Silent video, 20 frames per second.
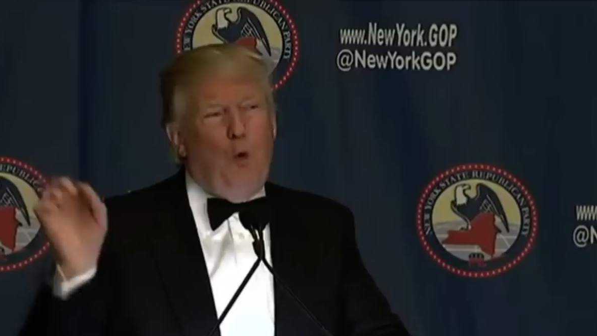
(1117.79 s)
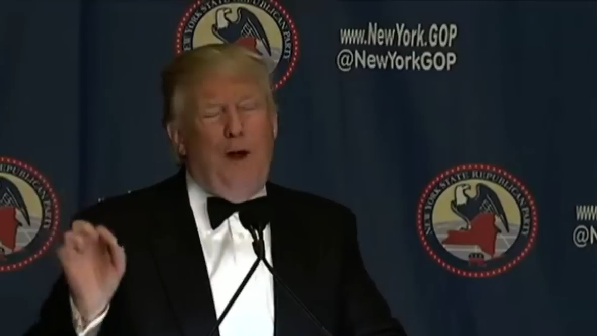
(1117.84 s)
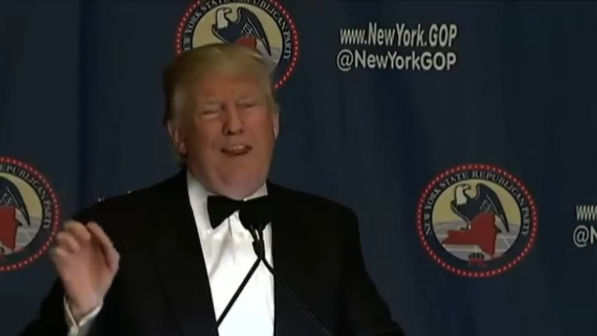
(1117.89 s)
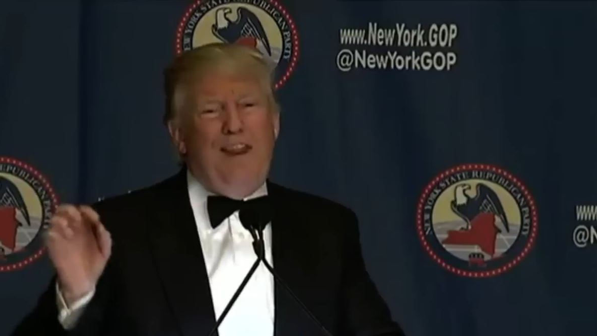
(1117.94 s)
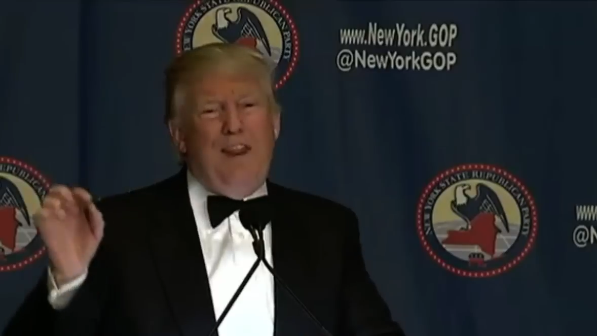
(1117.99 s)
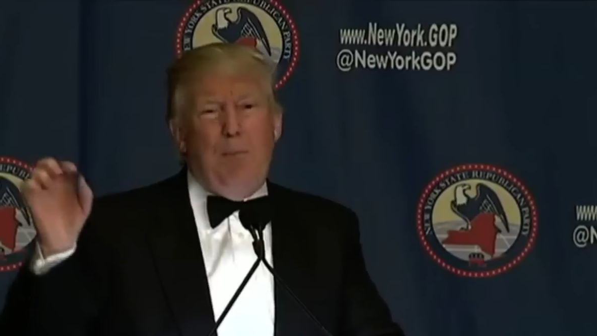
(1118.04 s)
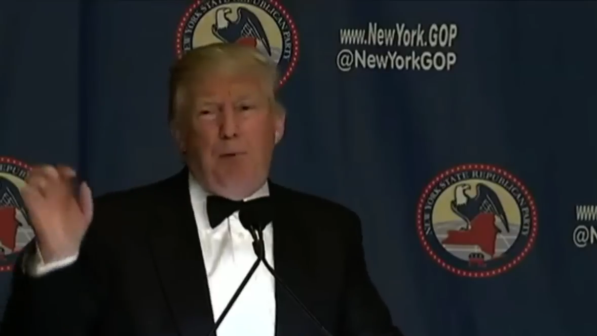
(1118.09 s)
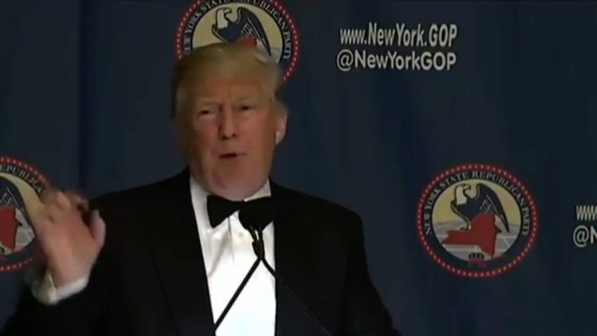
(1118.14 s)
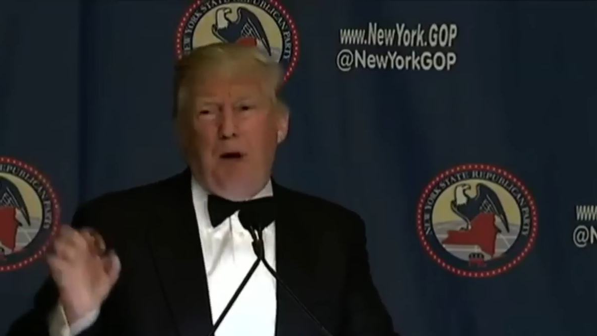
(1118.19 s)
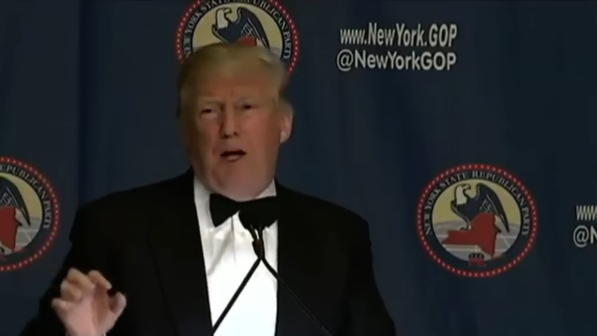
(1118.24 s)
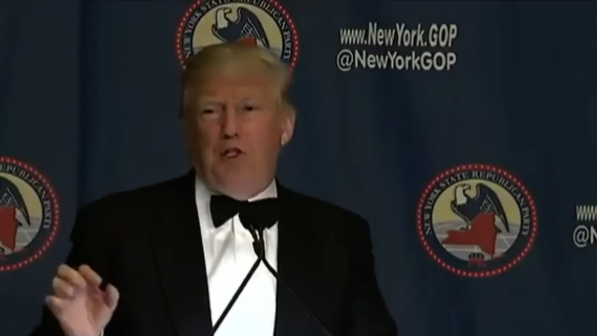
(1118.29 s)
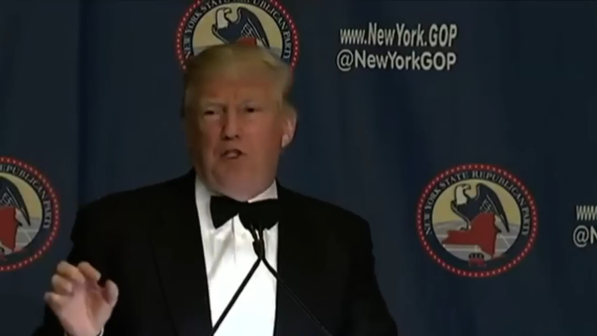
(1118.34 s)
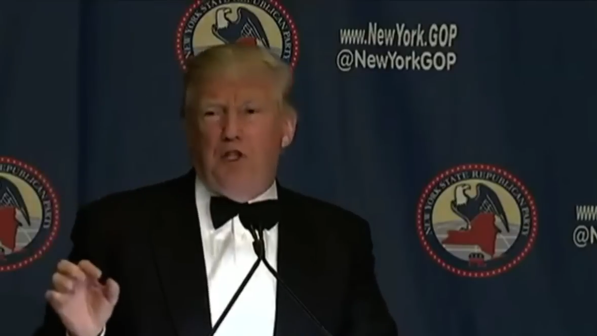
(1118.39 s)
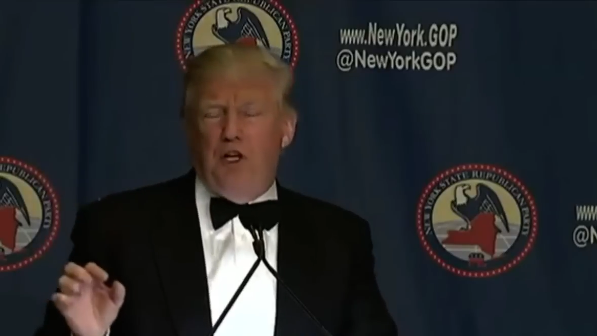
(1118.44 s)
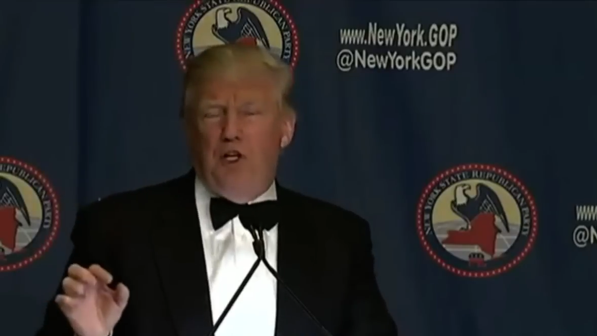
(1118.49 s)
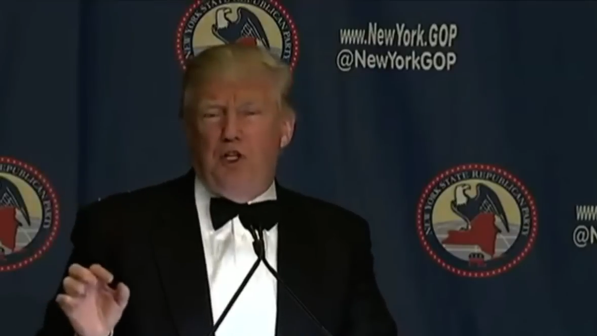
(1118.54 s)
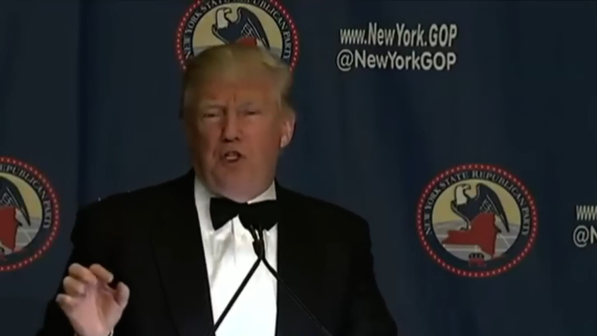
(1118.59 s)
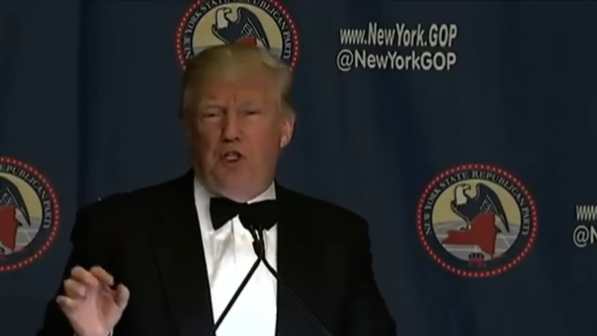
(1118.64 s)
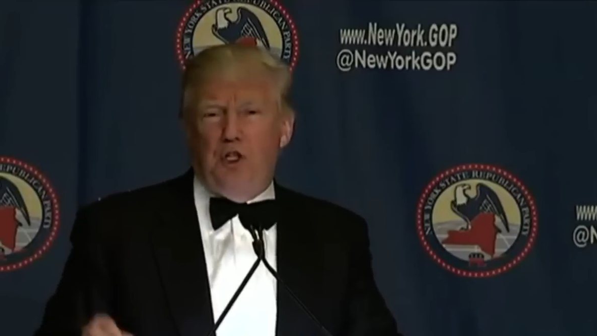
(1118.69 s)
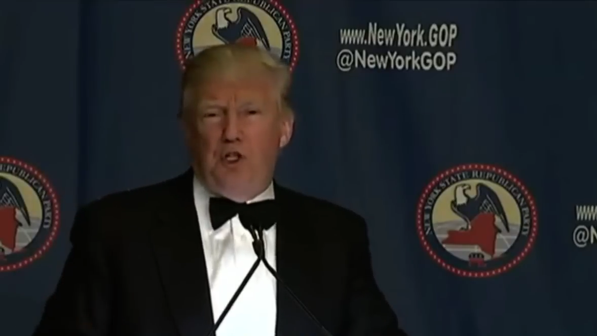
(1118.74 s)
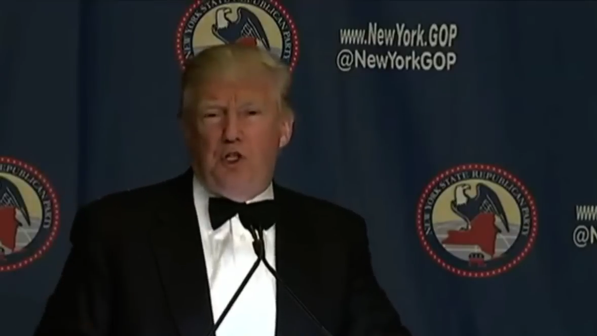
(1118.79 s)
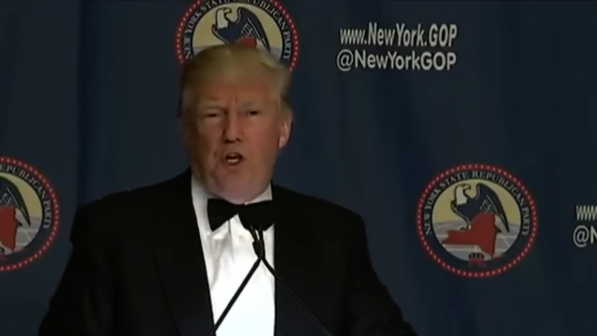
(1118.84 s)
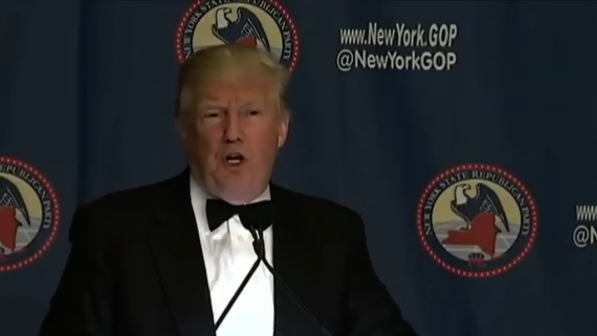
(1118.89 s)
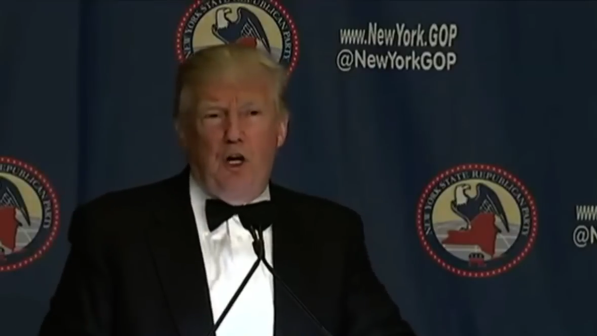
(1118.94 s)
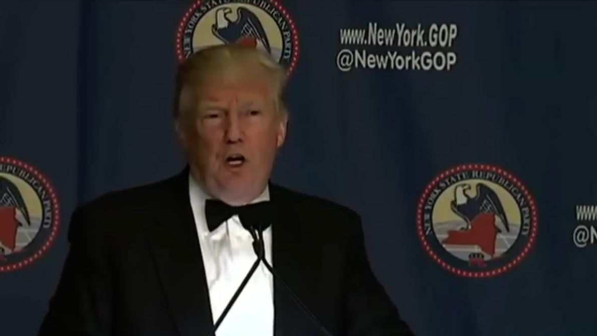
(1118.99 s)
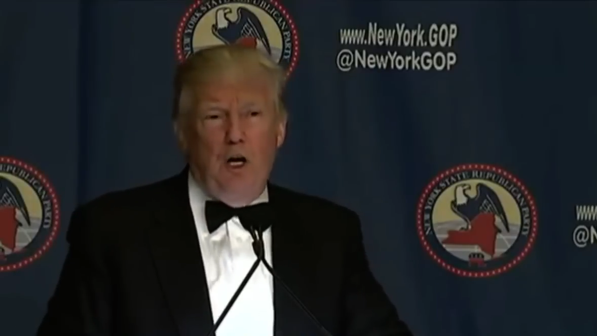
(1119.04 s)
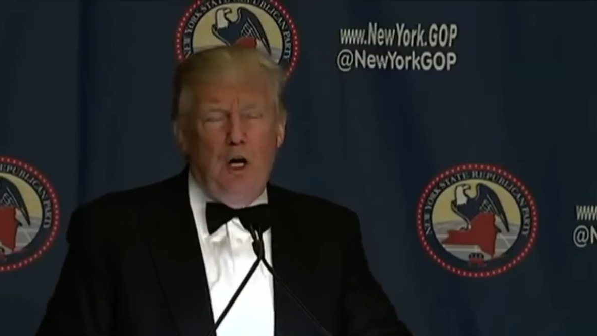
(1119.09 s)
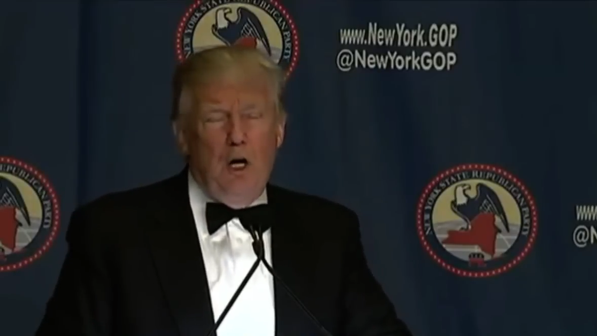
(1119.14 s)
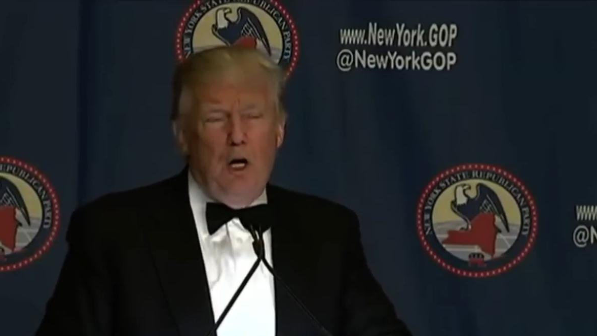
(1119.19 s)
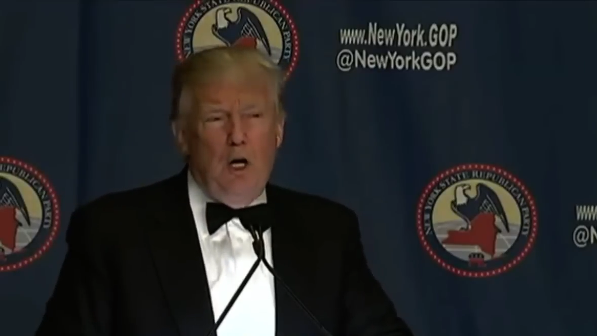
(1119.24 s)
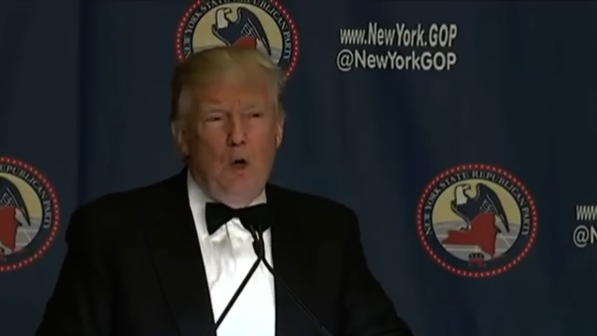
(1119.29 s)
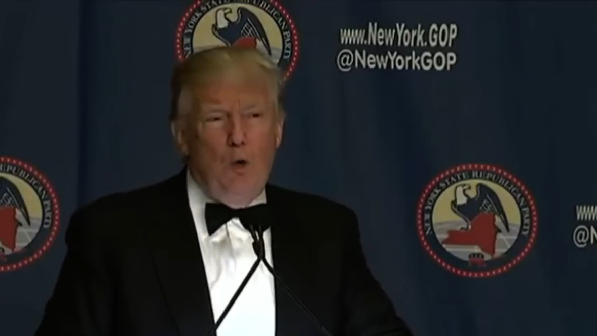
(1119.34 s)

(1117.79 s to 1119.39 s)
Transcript: win the presidency, sir,